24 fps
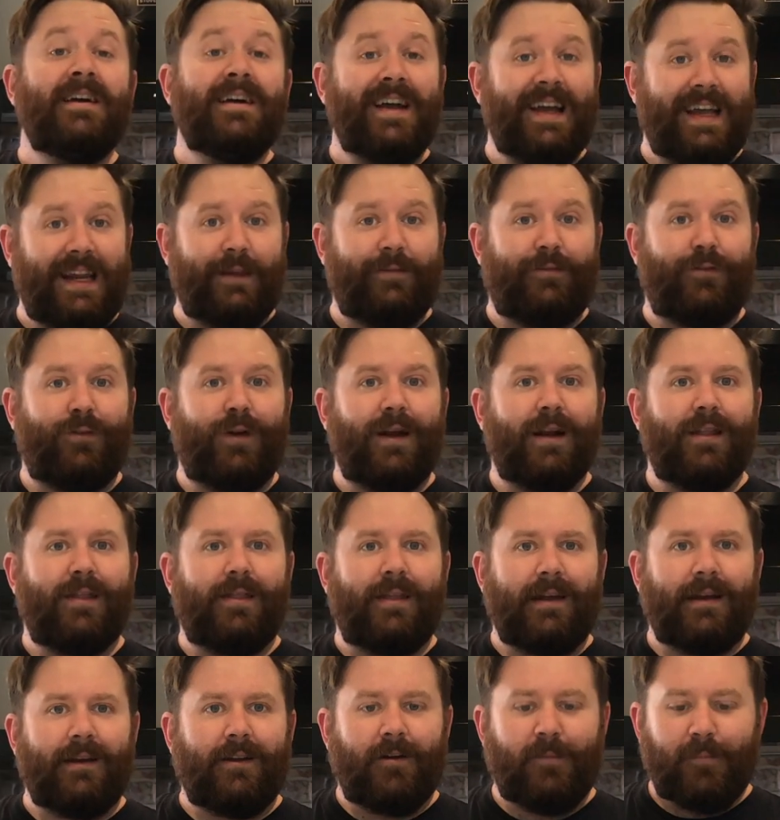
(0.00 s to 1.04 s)
And if you're
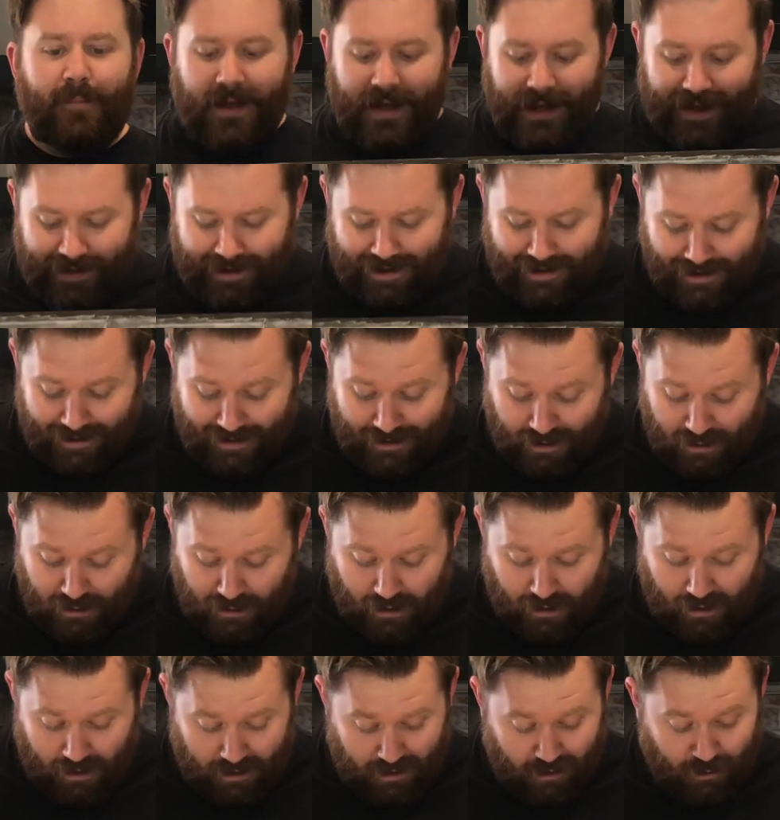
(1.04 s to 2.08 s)
anything like me,
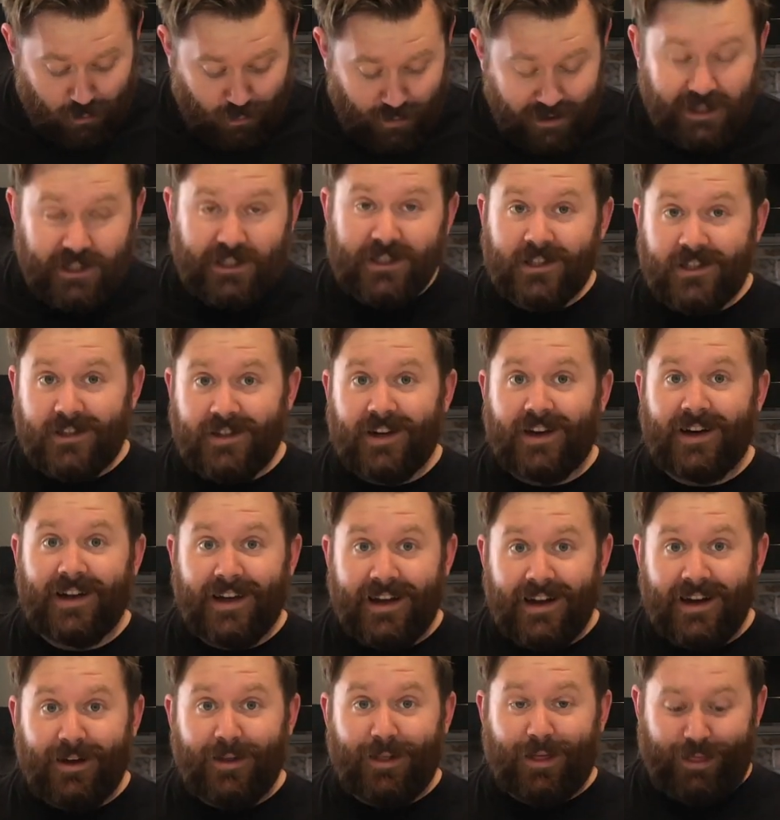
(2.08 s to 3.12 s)
you'd wish to have done it
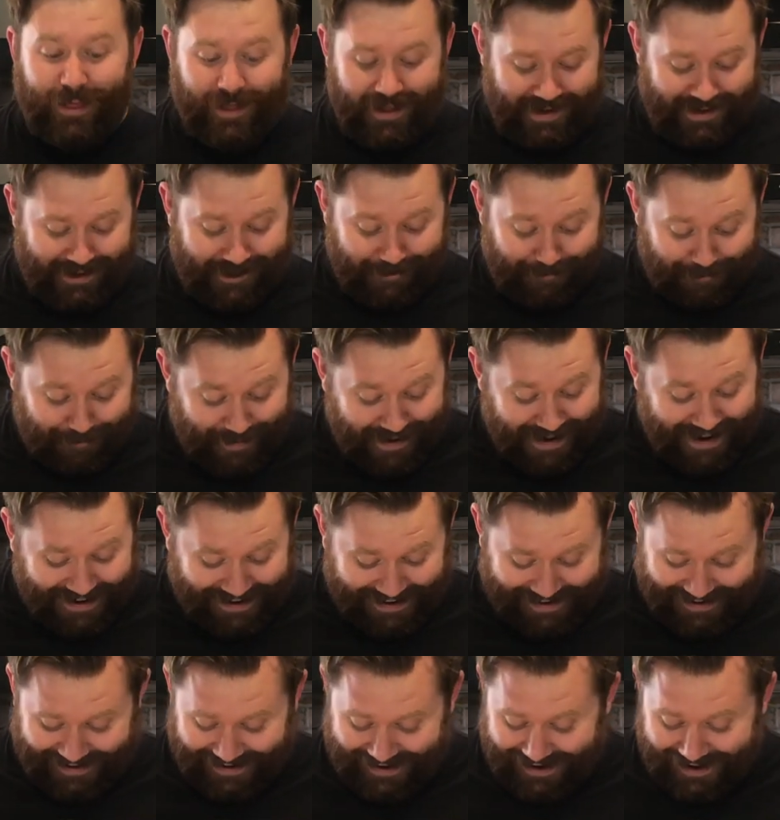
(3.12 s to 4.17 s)
in a thicker pen.